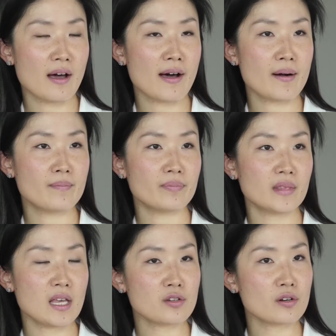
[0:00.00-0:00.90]
um,
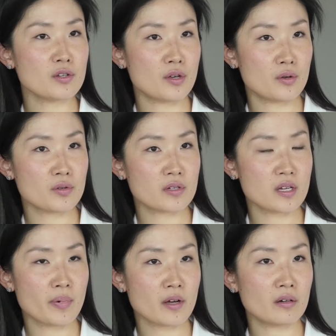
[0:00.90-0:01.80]
these are used
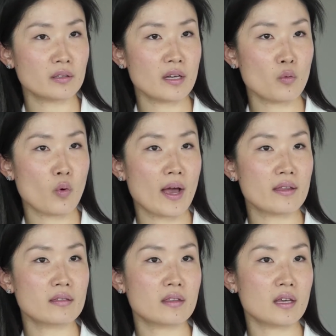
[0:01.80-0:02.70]
typically
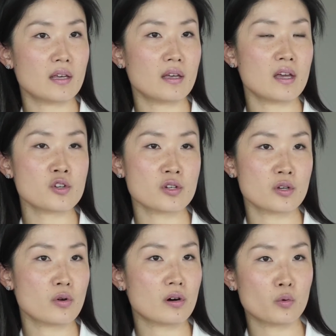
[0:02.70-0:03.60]
when the
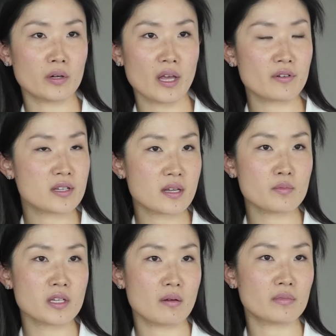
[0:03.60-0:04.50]
issue or whatever
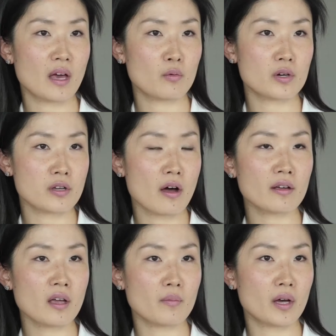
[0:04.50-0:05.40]
symptom that we're
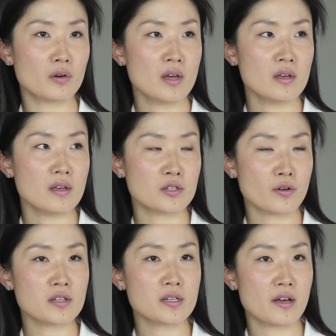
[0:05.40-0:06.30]
talking about
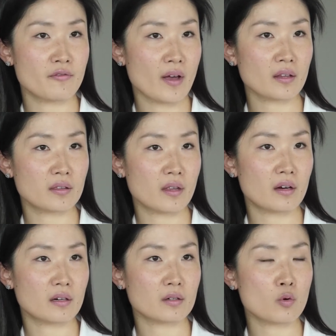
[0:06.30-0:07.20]
starts to affect
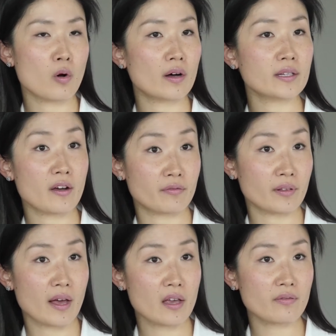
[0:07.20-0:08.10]
their quality of
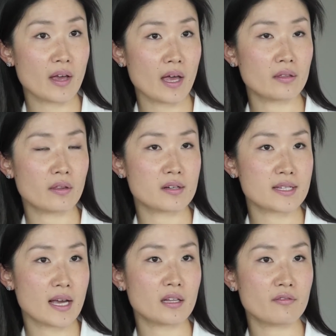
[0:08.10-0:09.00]
life and their
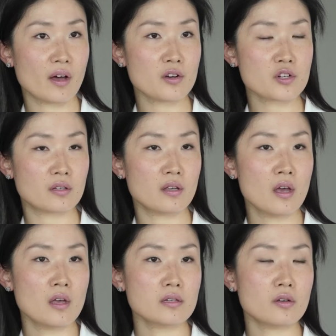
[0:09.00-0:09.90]
daily function.
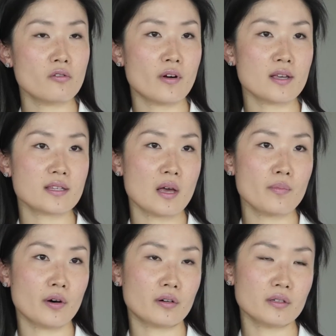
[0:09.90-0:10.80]
So for
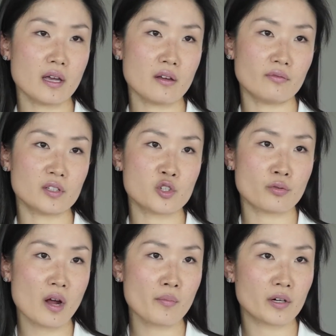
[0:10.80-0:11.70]
example, if the
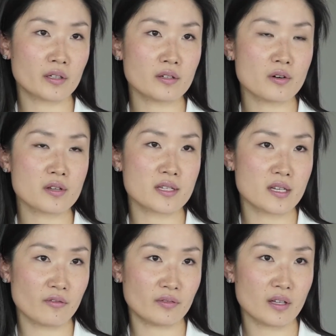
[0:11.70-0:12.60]
tremor or
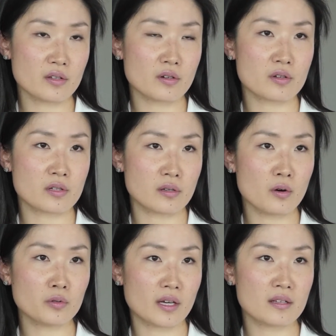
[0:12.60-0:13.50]
stiffness or
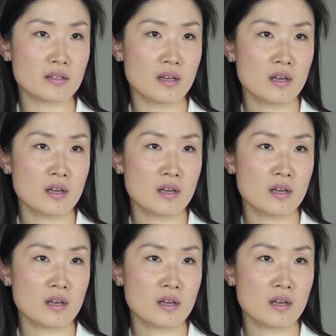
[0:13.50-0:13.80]
slowness